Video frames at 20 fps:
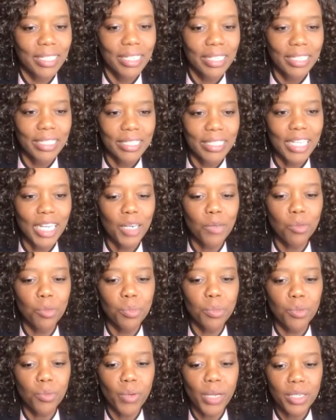Now we'll
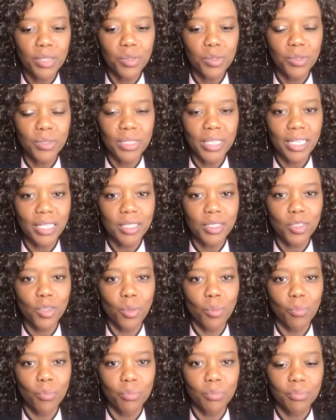be ready to take
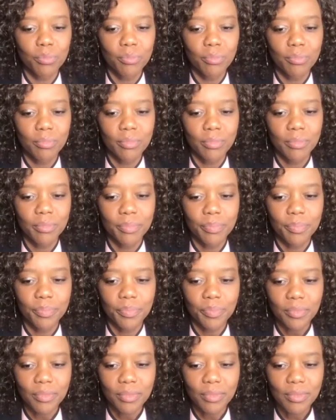some
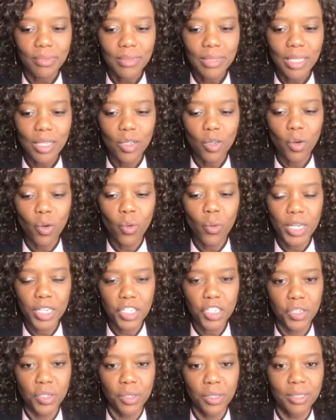
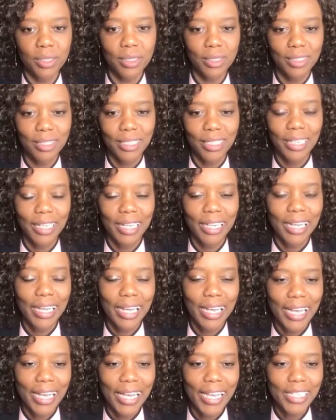question
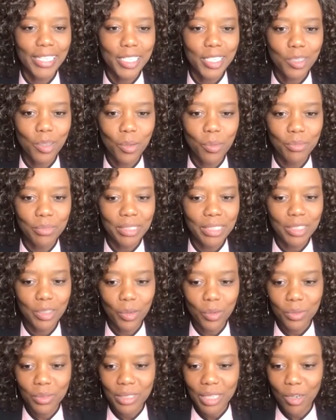and some, you
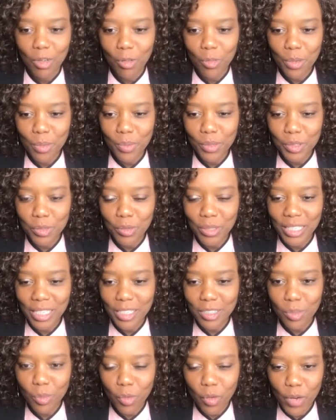know, I will be able to take
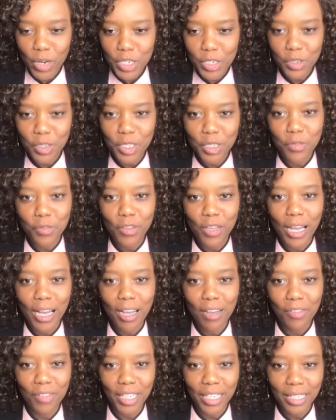some question if you
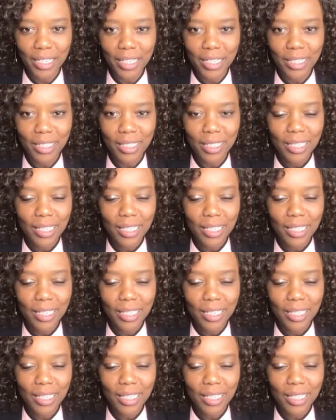have any.